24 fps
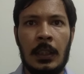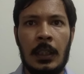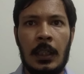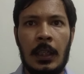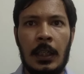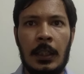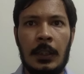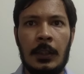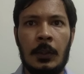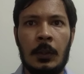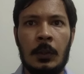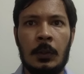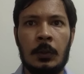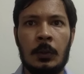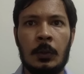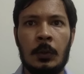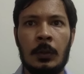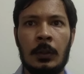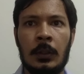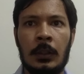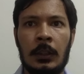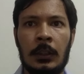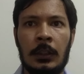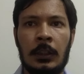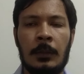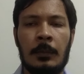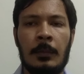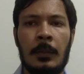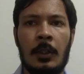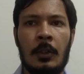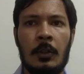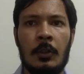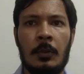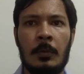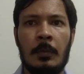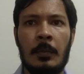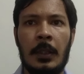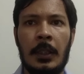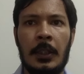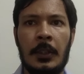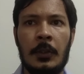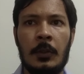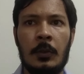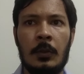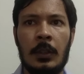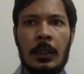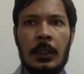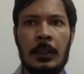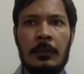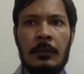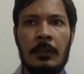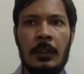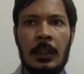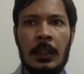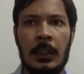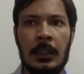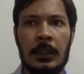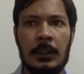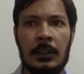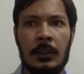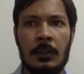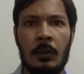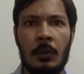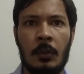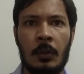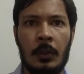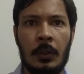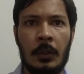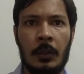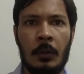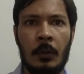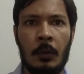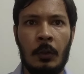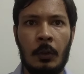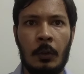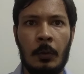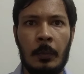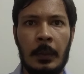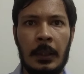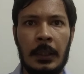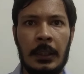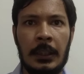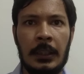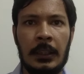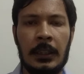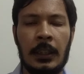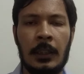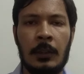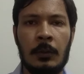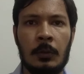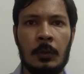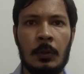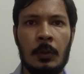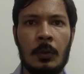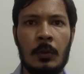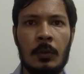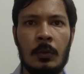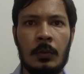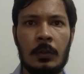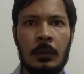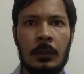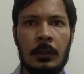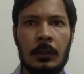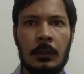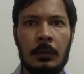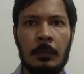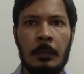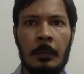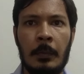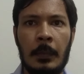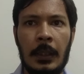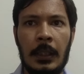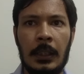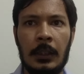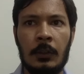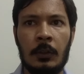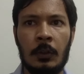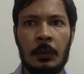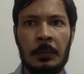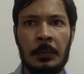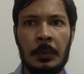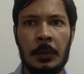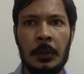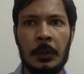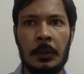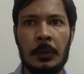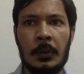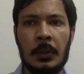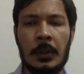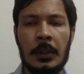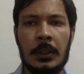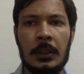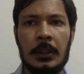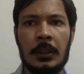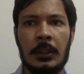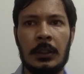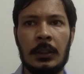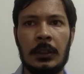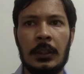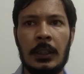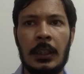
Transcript: I also learn about manual as well as on automatic Outlook mail configuration.